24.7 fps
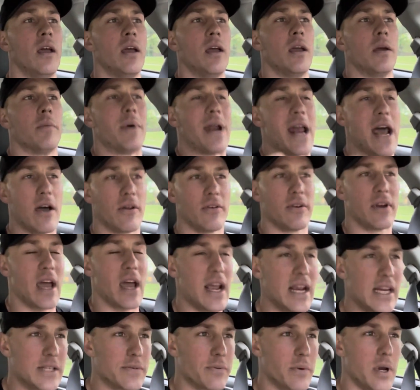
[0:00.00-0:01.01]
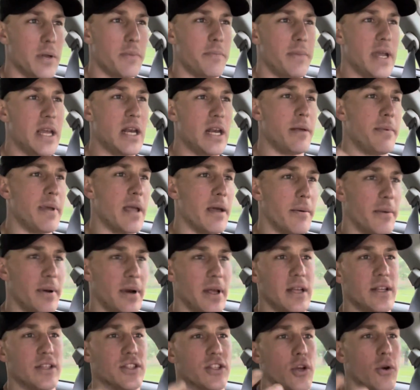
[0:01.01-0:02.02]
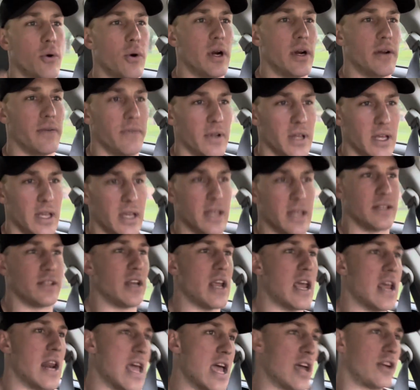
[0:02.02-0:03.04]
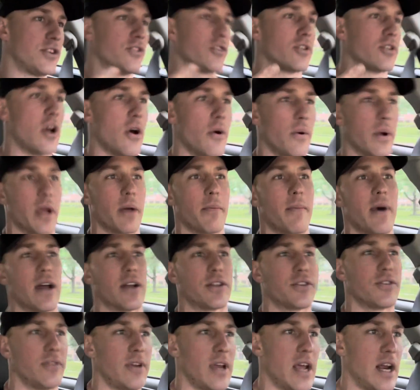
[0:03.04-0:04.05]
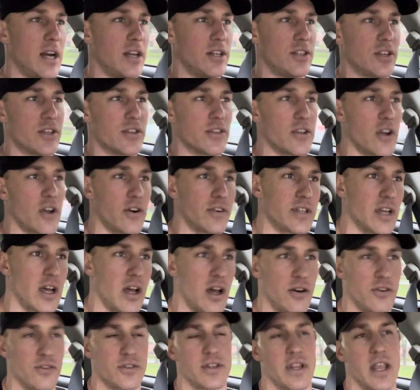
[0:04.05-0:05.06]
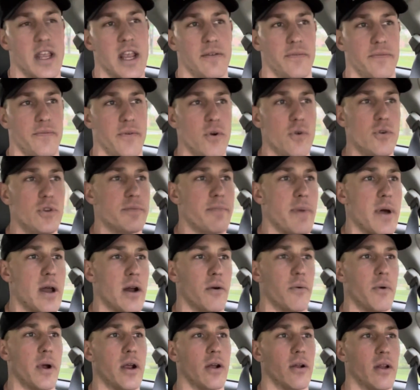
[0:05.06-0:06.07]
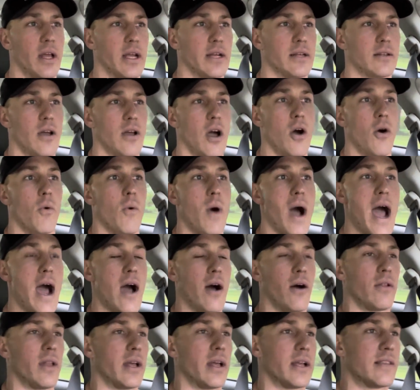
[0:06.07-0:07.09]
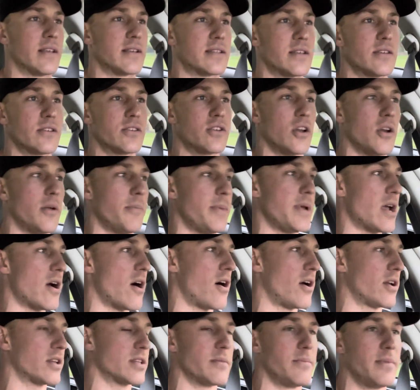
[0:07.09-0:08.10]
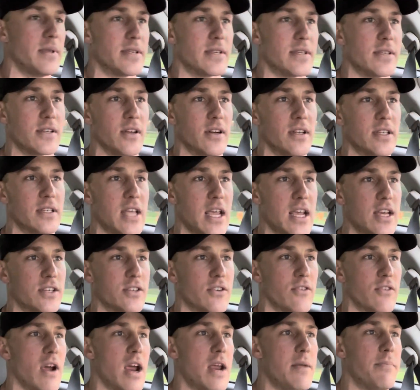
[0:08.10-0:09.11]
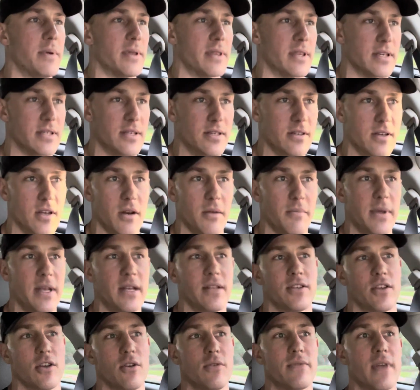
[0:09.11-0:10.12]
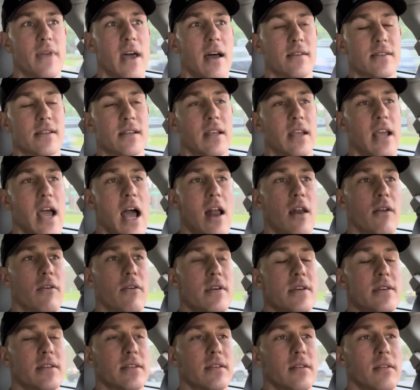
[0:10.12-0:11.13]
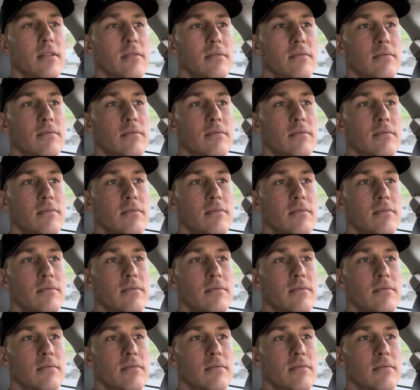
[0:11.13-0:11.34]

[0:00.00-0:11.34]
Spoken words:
But how nice would it be to be able to intuitively and as you're going about your day to just start to understand foods better, where you're like, oh wow, like this is gonna be awesome, this is gonna taste great, but this is gonna be 2,000 calories.